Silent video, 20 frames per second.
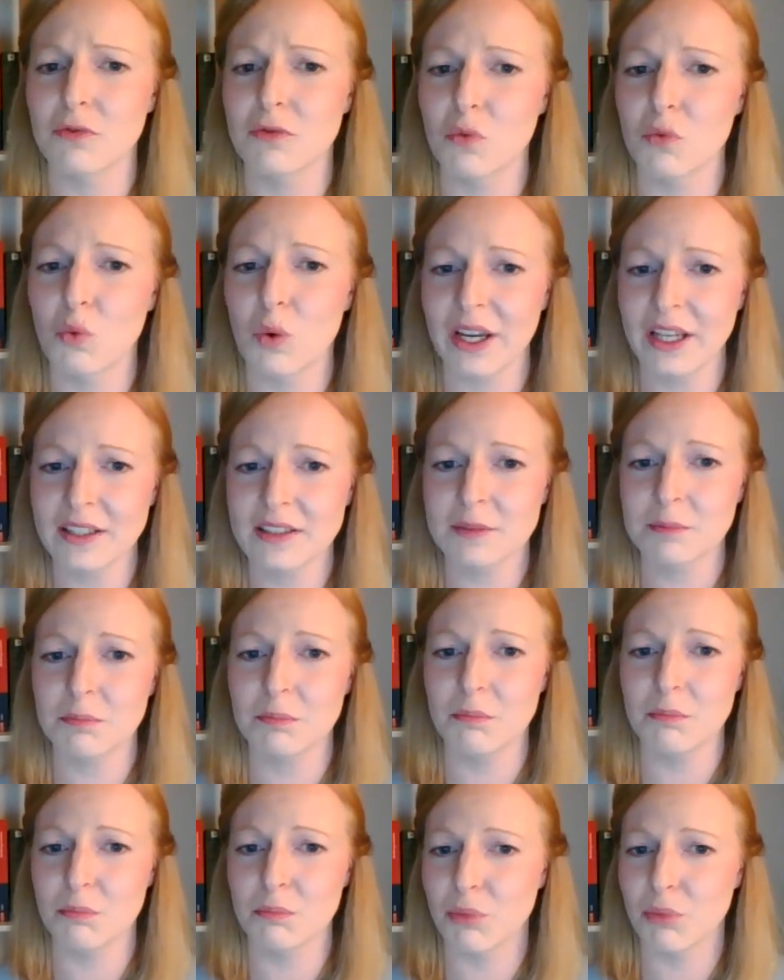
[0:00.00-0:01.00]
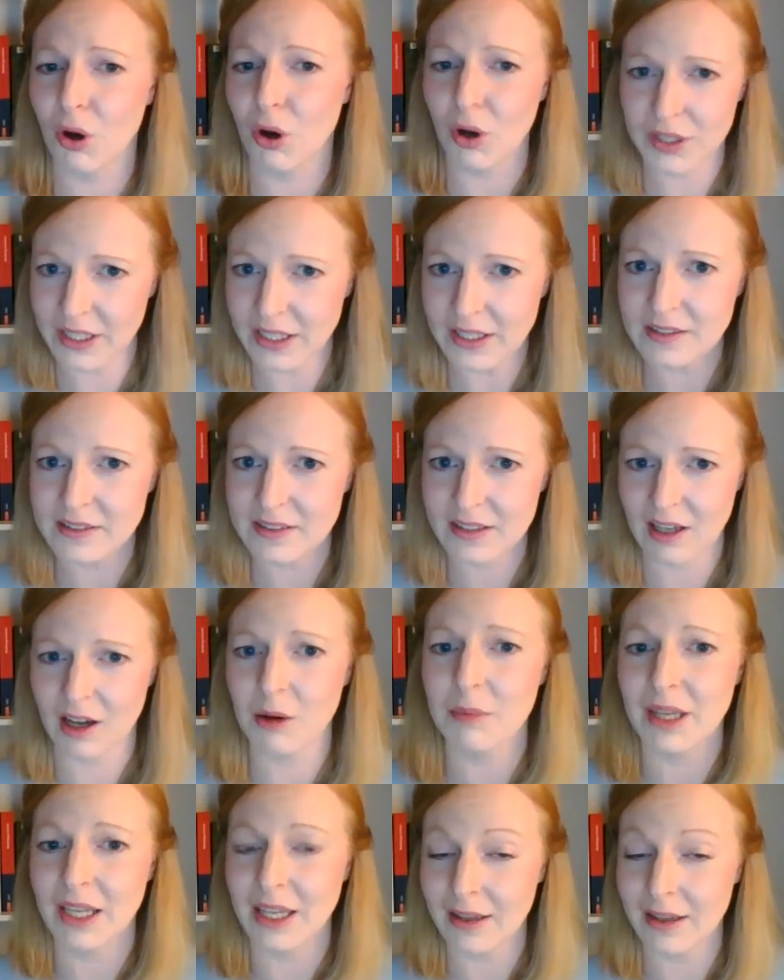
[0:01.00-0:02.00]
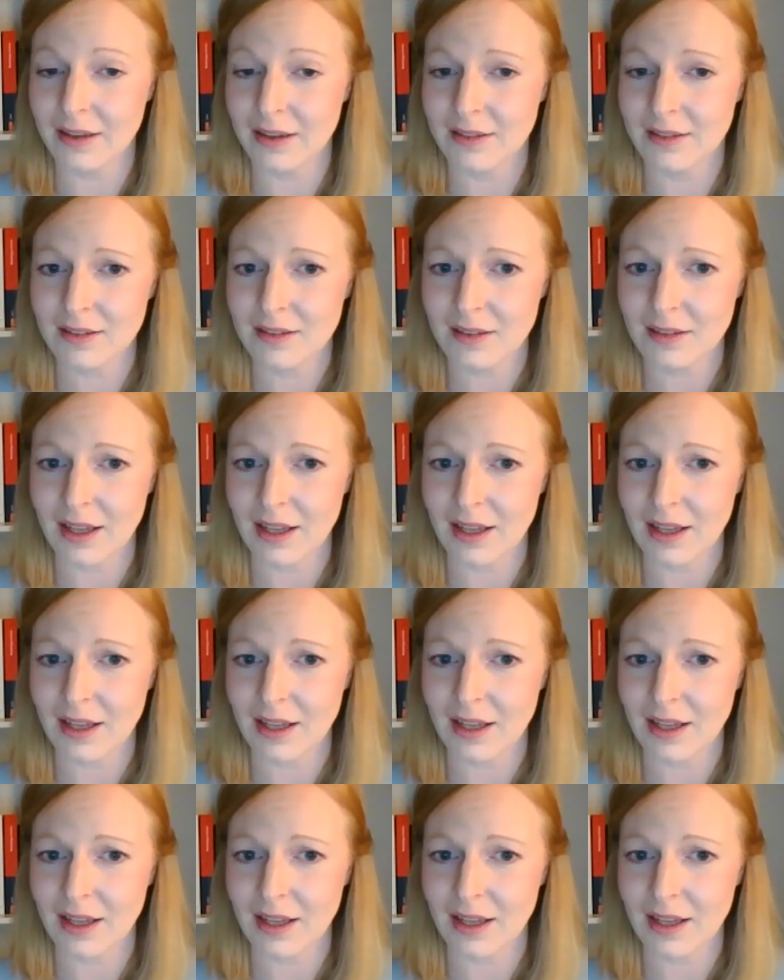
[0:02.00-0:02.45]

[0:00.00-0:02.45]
white bodies coming in,